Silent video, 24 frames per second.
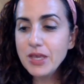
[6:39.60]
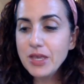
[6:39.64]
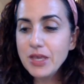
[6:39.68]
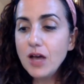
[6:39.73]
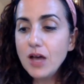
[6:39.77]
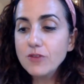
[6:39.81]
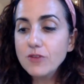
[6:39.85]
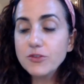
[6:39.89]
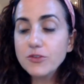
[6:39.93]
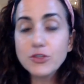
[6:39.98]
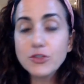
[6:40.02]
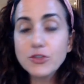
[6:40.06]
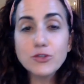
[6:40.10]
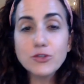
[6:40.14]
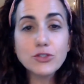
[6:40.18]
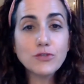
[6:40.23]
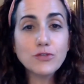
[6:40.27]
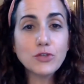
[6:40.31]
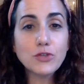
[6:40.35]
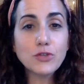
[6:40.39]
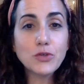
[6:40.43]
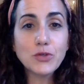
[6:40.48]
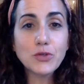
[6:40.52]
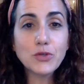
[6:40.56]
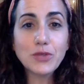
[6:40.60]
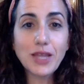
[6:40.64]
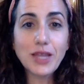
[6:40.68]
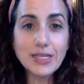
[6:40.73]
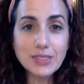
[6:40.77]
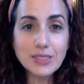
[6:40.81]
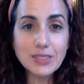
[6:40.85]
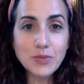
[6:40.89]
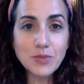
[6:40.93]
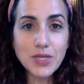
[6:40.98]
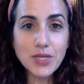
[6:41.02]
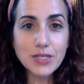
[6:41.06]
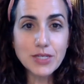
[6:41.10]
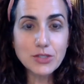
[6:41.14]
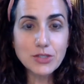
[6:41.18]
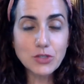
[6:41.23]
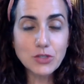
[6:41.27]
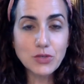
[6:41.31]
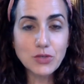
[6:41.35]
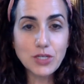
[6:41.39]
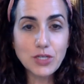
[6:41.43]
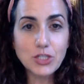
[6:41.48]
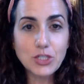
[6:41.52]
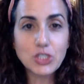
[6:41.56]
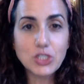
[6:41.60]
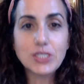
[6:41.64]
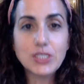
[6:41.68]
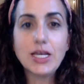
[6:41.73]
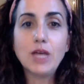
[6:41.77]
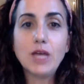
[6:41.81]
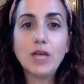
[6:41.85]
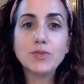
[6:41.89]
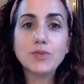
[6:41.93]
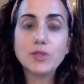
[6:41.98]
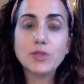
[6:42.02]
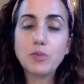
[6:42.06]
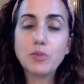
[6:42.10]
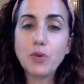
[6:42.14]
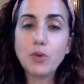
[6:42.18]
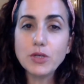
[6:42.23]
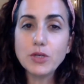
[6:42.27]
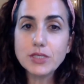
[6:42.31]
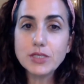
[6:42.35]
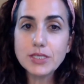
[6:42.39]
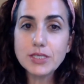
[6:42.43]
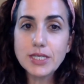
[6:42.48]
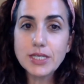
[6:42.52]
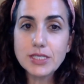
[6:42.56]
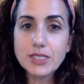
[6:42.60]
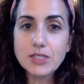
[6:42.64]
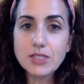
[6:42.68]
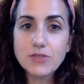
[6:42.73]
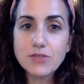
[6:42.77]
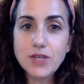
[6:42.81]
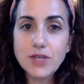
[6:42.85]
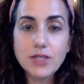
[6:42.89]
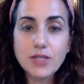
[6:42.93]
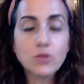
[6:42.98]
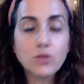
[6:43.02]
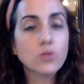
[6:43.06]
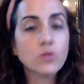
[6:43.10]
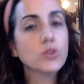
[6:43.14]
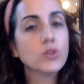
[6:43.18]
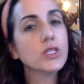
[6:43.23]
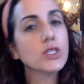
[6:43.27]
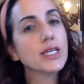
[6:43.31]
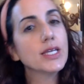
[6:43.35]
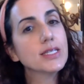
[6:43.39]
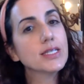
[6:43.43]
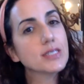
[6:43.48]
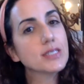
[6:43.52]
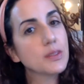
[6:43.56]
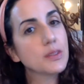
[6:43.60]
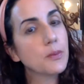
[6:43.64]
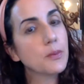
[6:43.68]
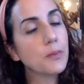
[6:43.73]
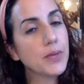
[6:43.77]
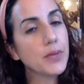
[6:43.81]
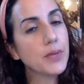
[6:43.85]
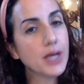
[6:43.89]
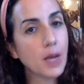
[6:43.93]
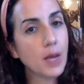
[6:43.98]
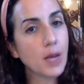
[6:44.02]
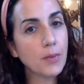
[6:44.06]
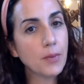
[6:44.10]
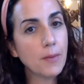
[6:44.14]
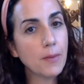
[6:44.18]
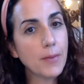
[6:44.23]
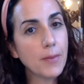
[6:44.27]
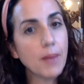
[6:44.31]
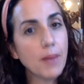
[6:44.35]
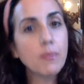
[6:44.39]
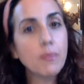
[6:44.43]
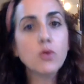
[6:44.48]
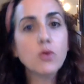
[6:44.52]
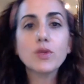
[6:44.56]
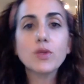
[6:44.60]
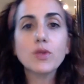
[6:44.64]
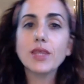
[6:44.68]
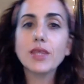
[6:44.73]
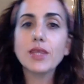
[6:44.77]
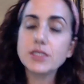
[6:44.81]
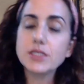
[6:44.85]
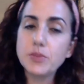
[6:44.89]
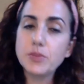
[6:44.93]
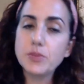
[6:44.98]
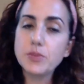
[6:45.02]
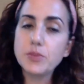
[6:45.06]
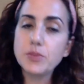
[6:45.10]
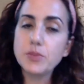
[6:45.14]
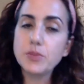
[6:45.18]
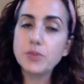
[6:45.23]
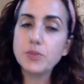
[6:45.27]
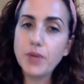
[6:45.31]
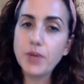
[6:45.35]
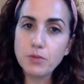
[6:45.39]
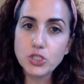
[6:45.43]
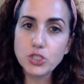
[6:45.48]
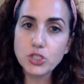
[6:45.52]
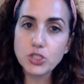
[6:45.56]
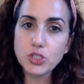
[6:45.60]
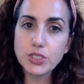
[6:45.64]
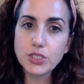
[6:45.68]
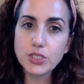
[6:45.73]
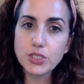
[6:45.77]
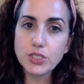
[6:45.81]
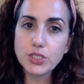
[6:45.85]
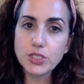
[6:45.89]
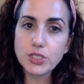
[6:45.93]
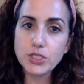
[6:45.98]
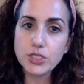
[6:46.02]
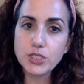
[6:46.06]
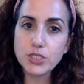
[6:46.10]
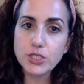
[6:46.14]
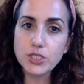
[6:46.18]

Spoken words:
For those of you who'd like to make a donation to help support tonight's event, would like to become a member, would like to buy merchandise,